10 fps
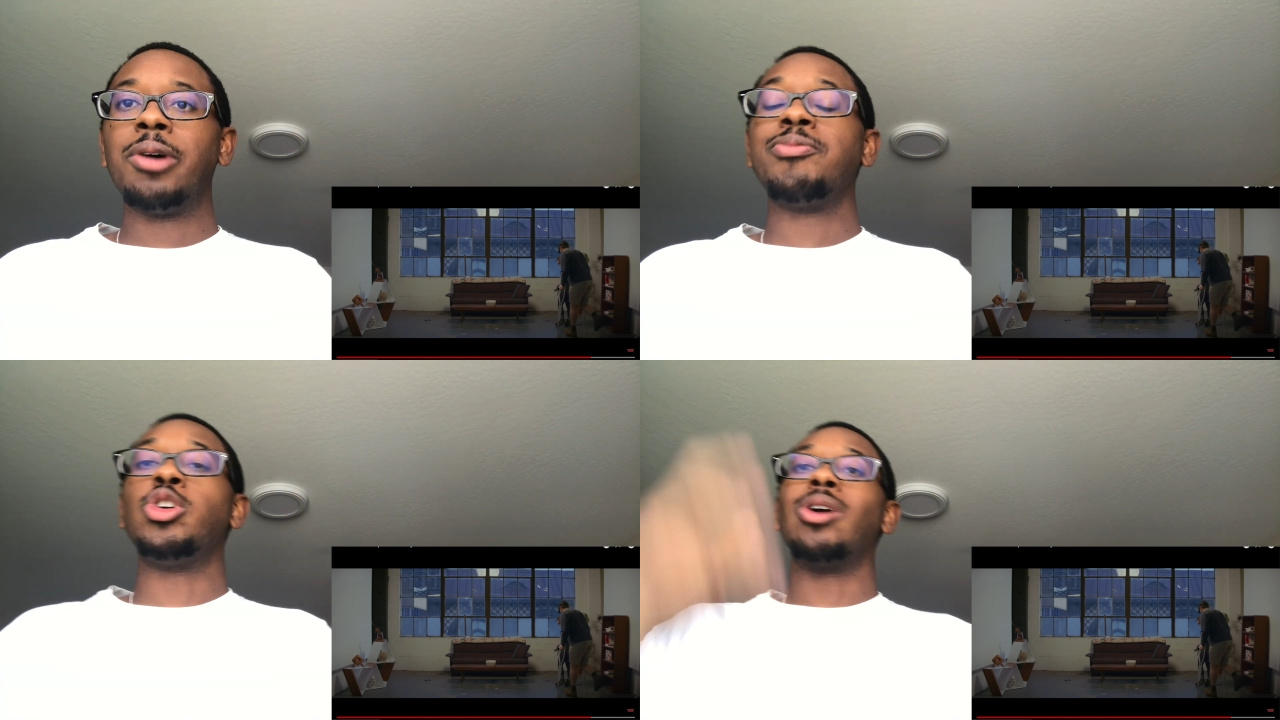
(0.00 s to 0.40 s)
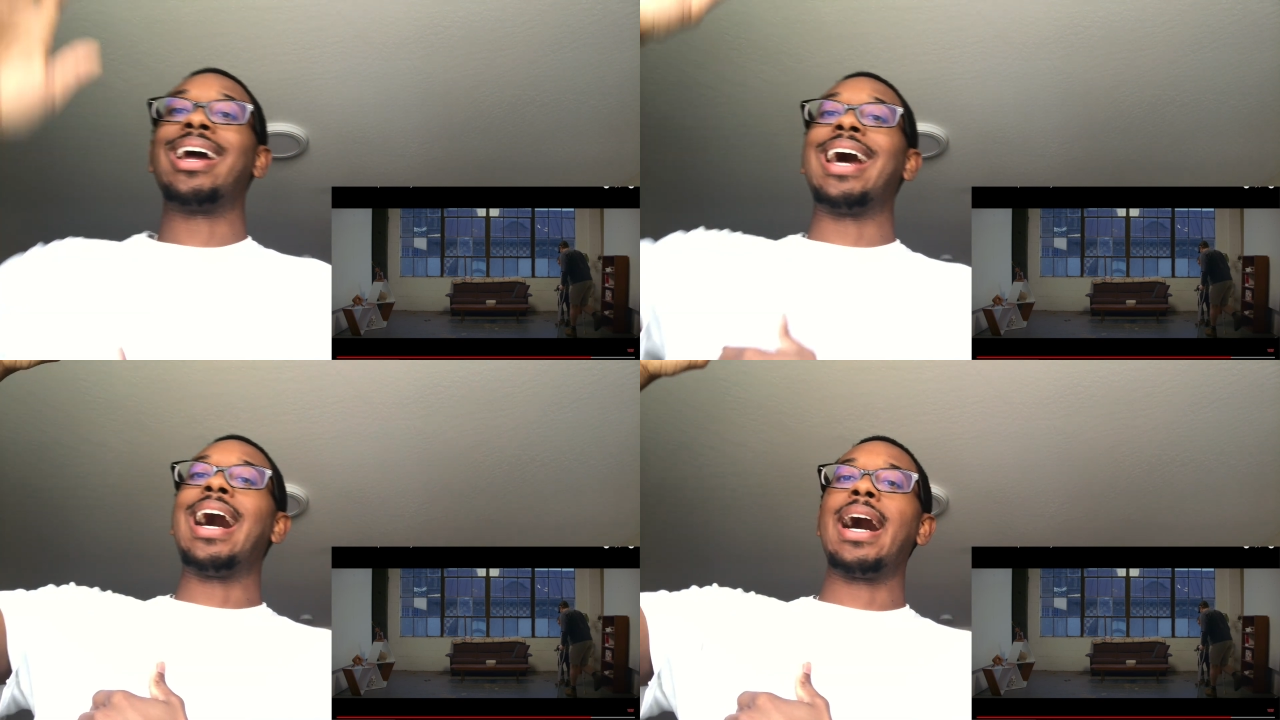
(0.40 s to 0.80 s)
You're at
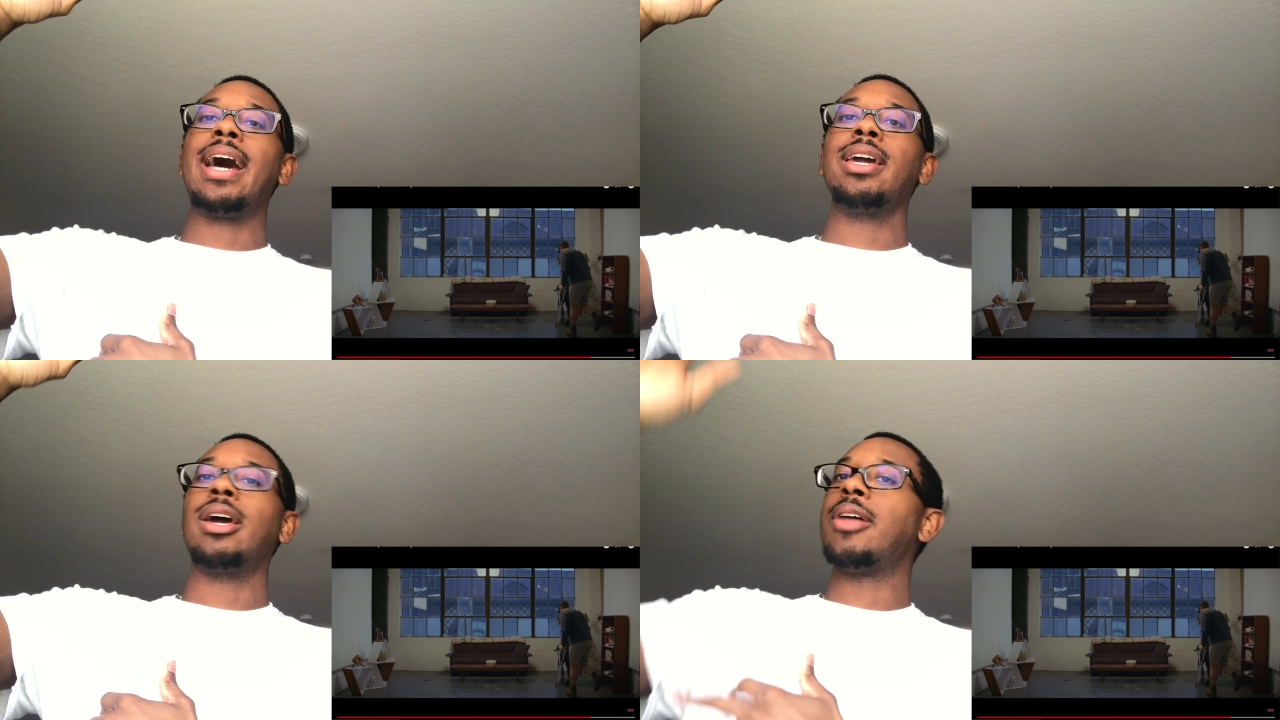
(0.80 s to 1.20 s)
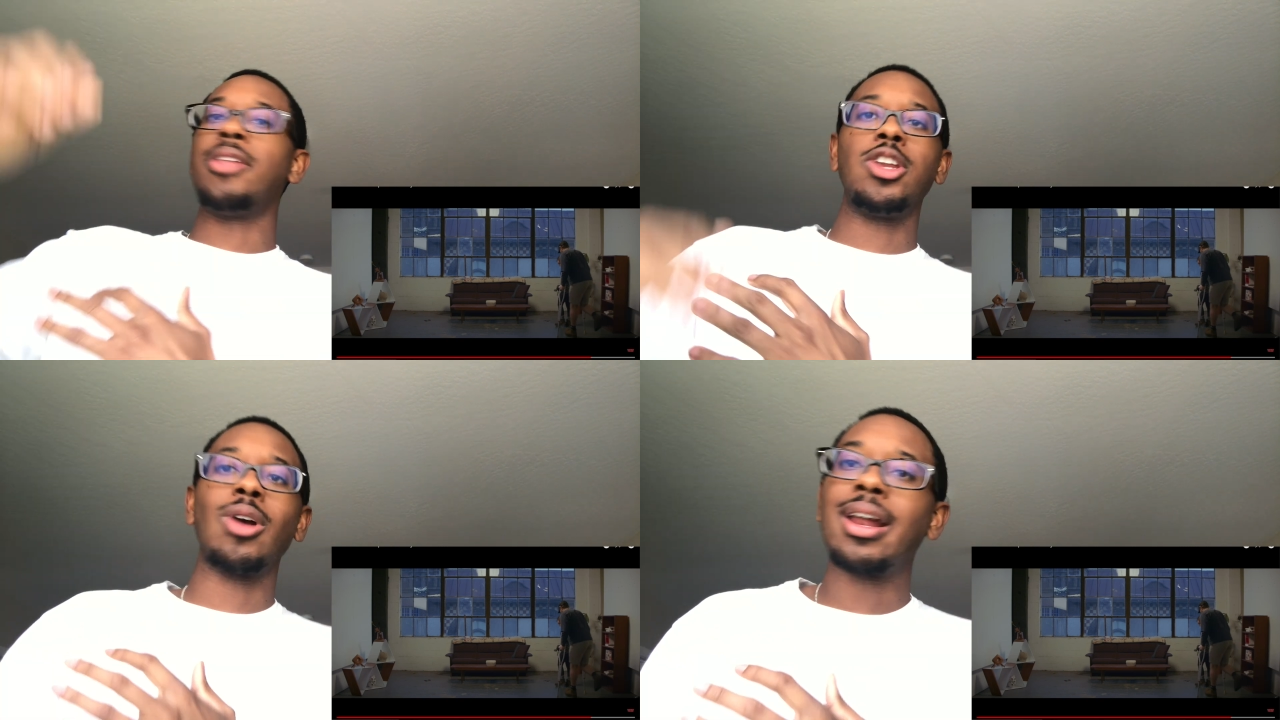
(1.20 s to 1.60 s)
a high and
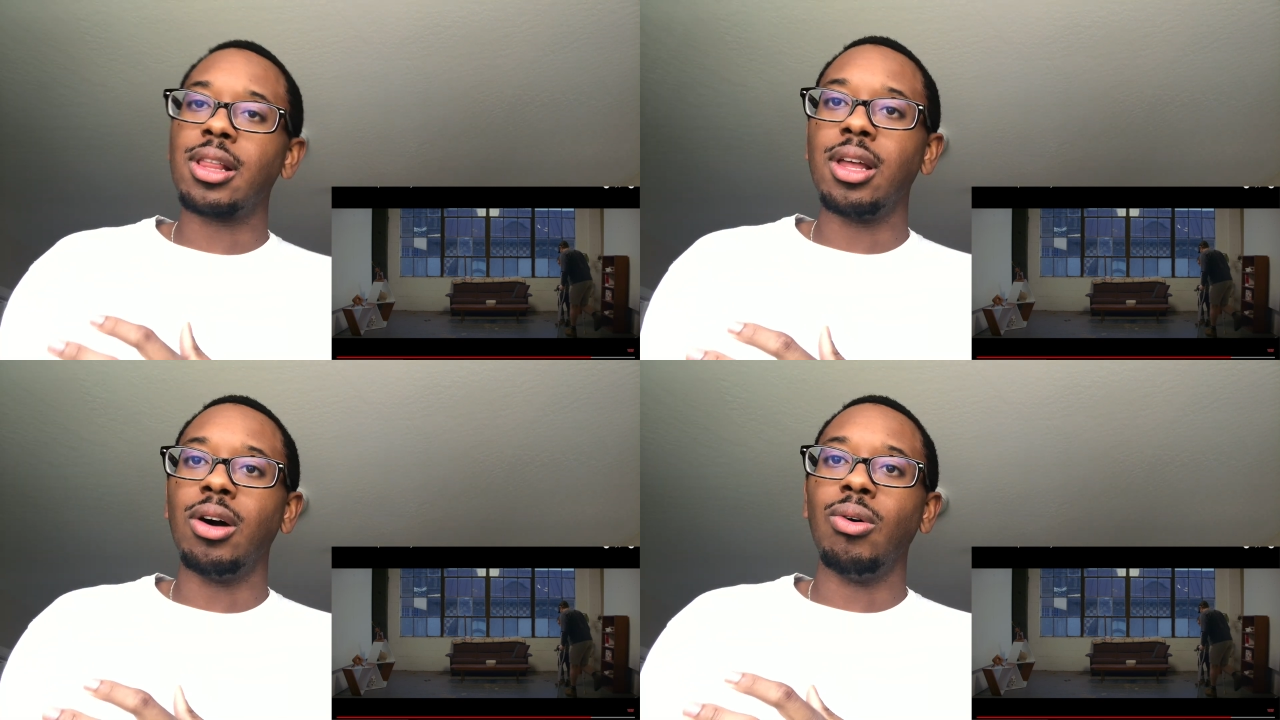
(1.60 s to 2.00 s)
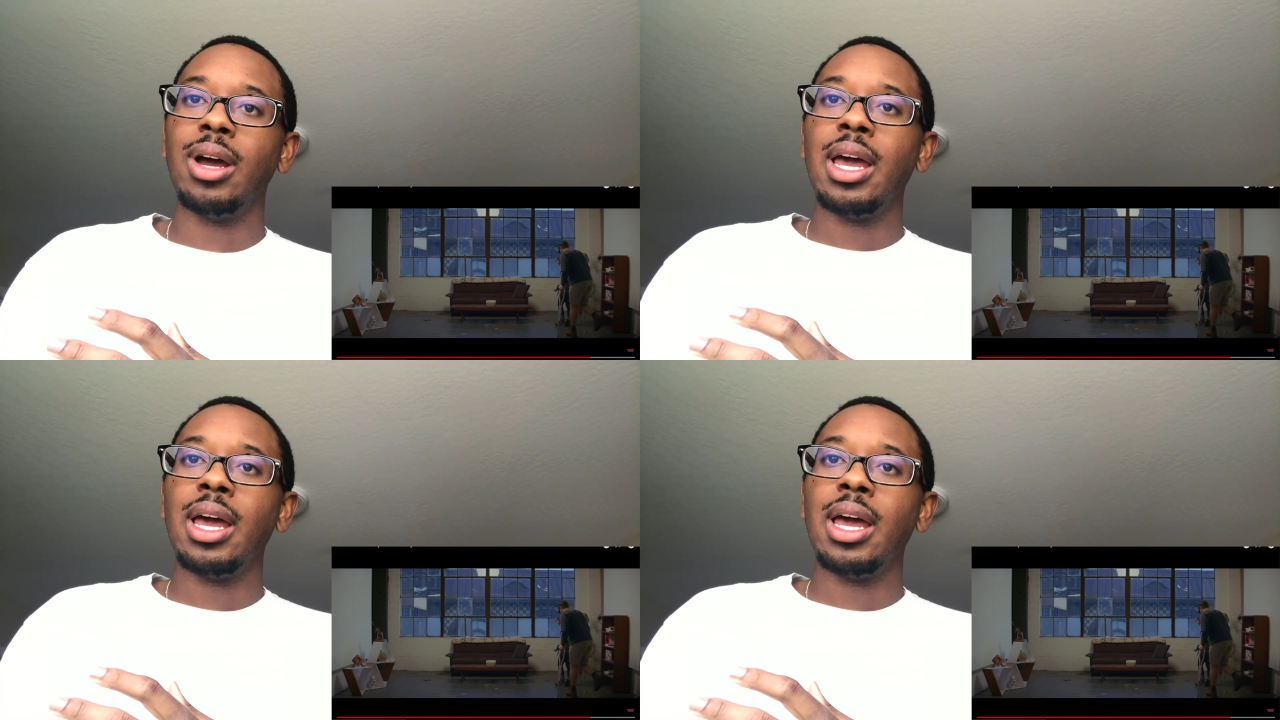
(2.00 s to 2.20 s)
then you're at a low.